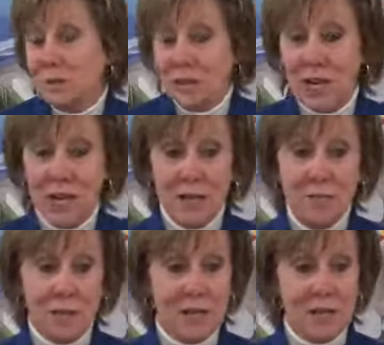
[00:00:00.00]
the job,
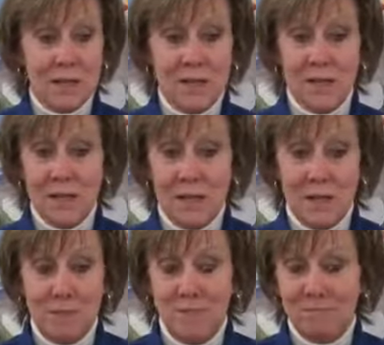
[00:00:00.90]
and
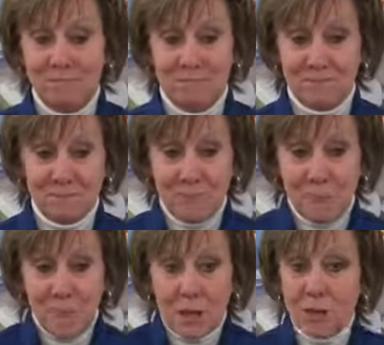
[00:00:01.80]
um,
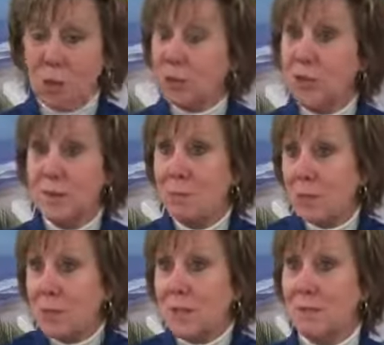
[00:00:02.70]
show
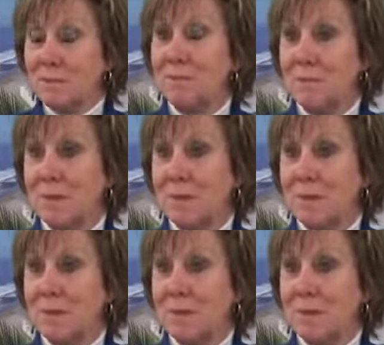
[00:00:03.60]
teamwork and